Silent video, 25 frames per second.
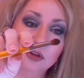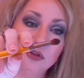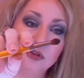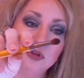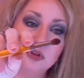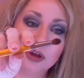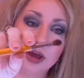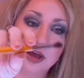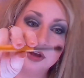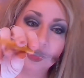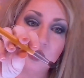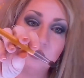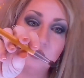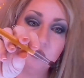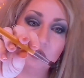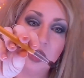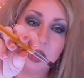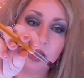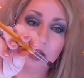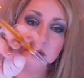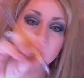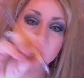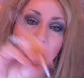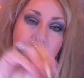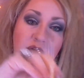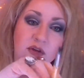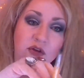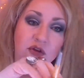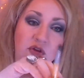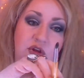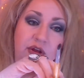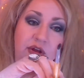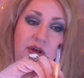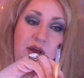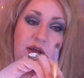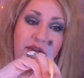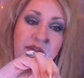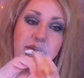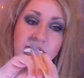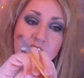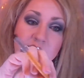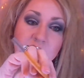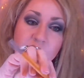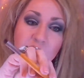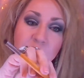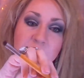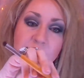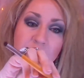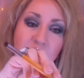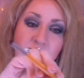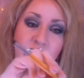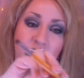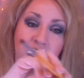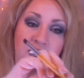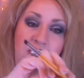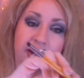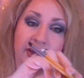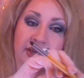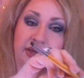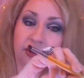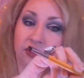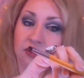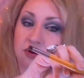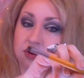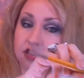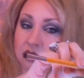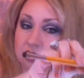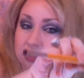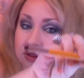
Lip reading: She got two sides. She got this little bitty one right here.